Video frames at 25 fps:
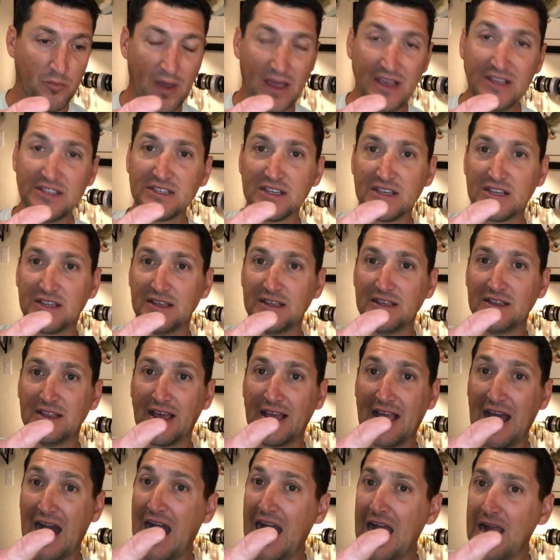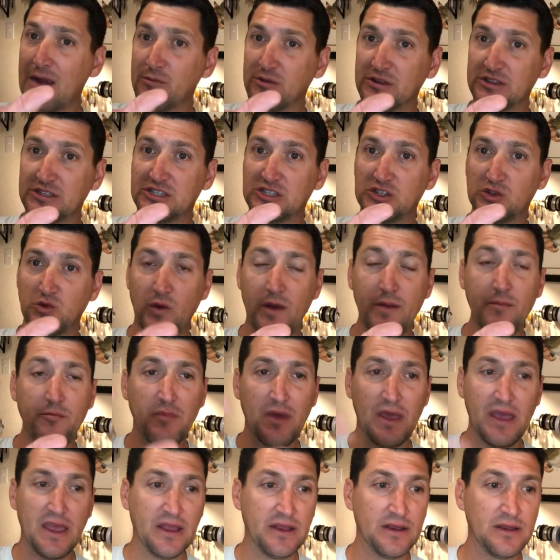basically like a hybrid
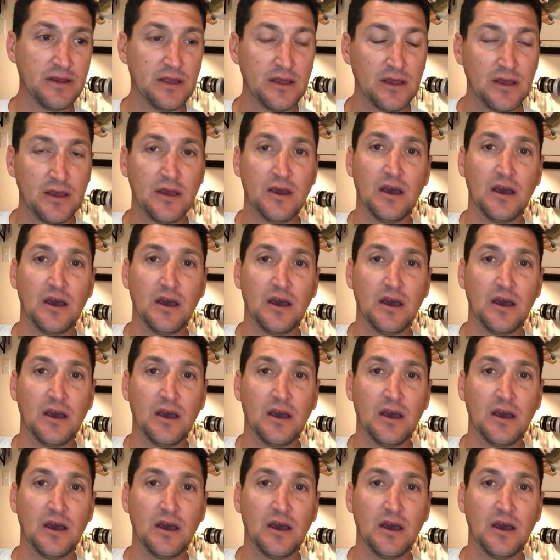swim bait